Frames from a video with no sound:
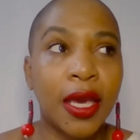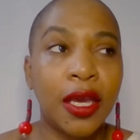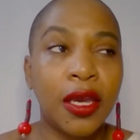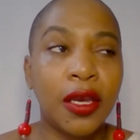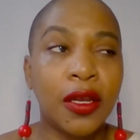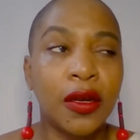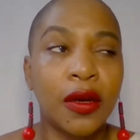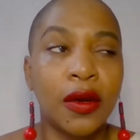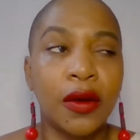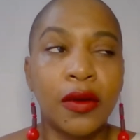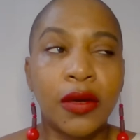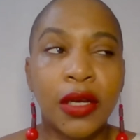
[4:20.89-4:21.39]
He
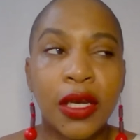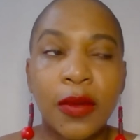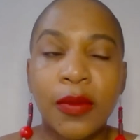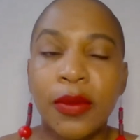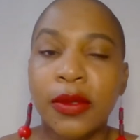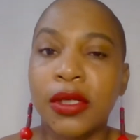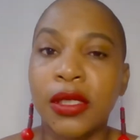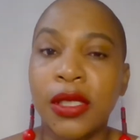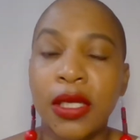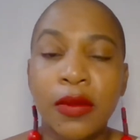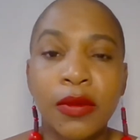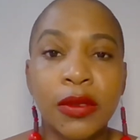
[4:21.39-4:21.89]

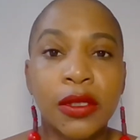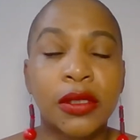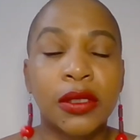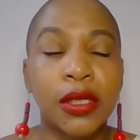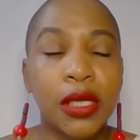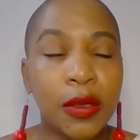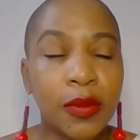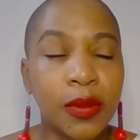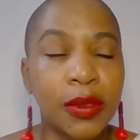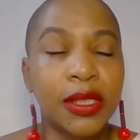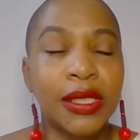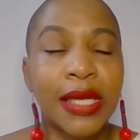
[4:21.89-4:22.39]
was
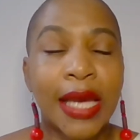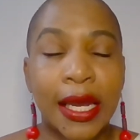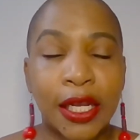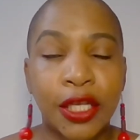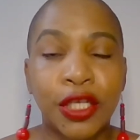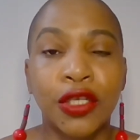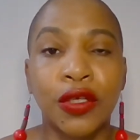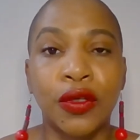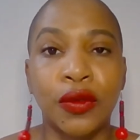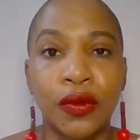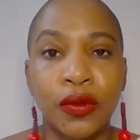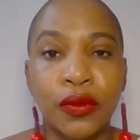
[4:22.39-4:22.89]
that
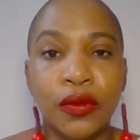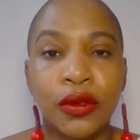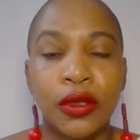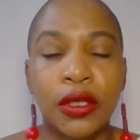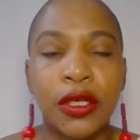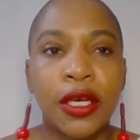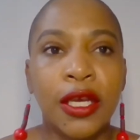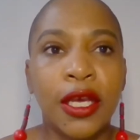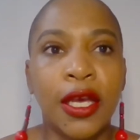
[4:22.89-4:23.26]
dude.